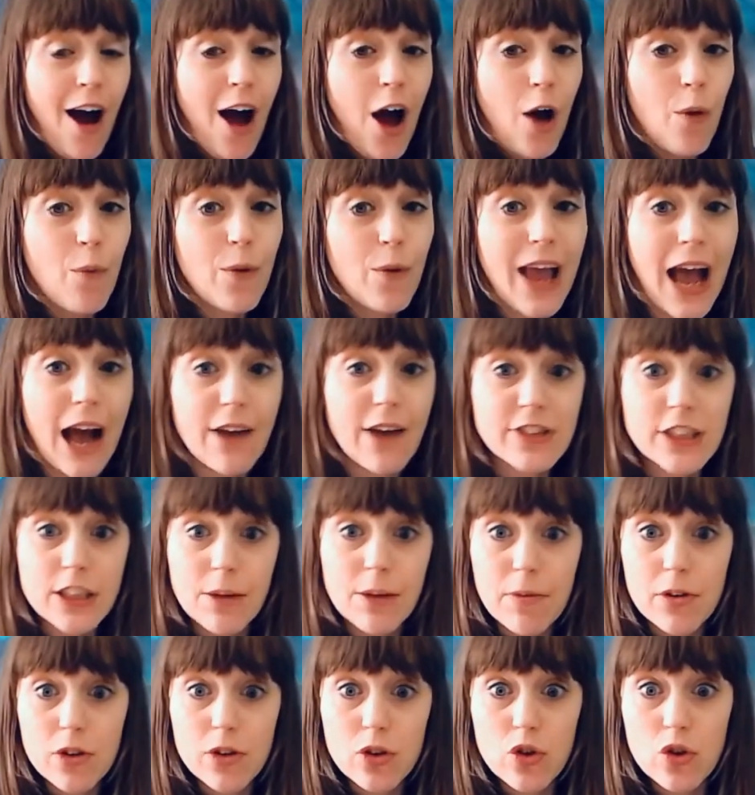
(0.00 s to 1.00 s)
We have some
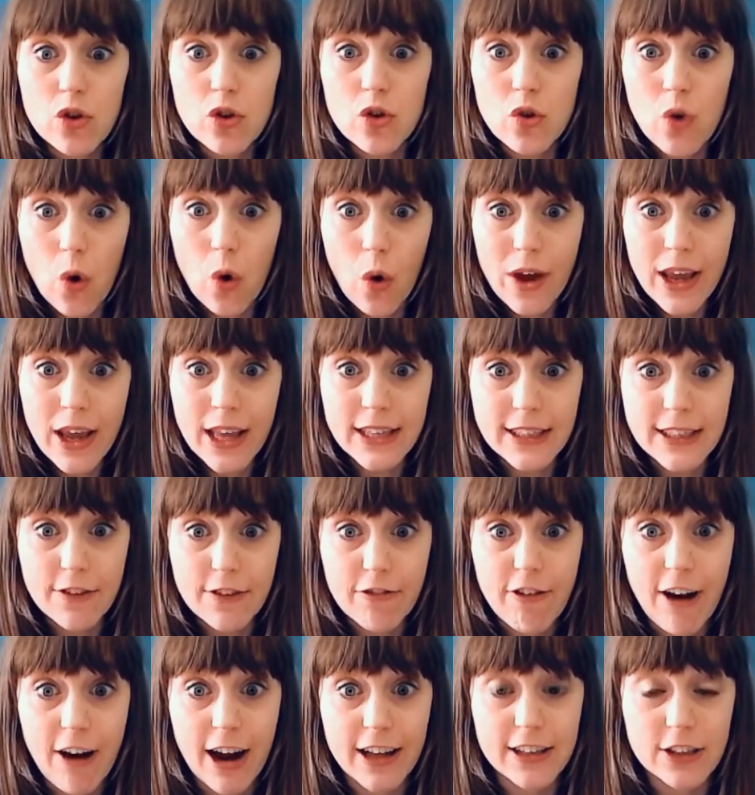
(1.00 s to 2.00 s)
noisy
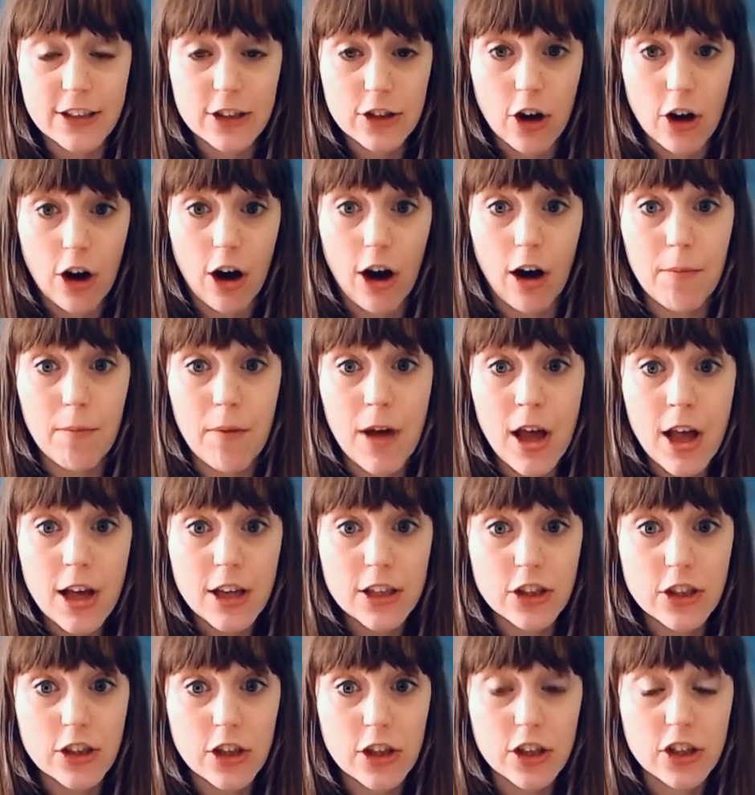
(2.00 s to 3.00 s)
friends come,
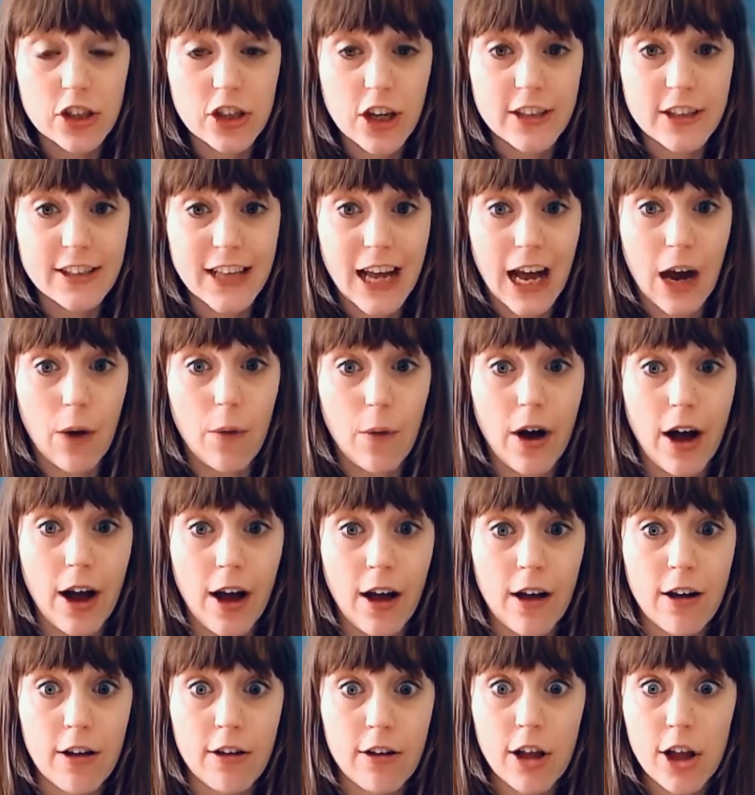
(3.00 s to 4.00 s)
such as our
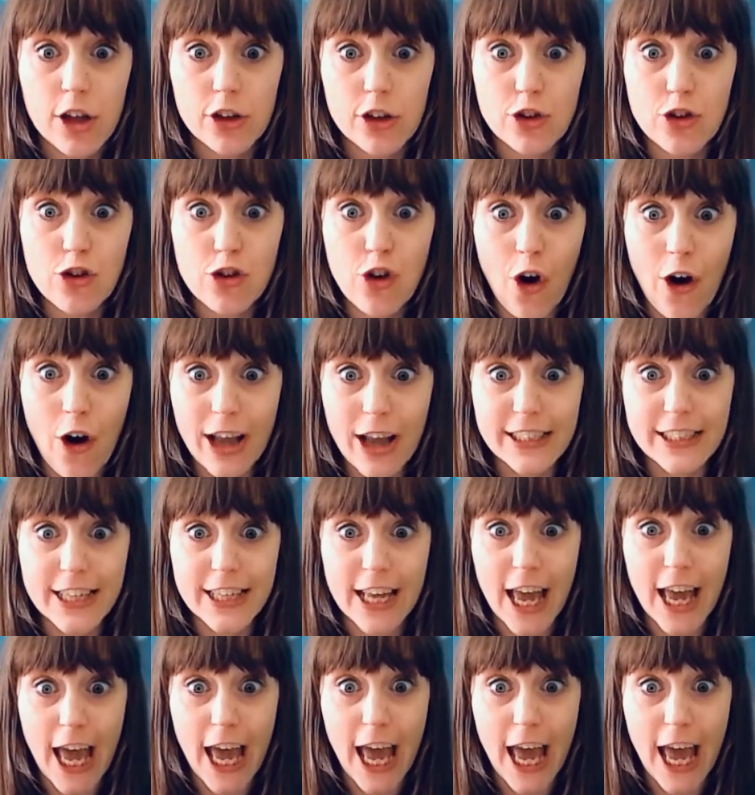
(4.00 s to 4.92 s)
noisy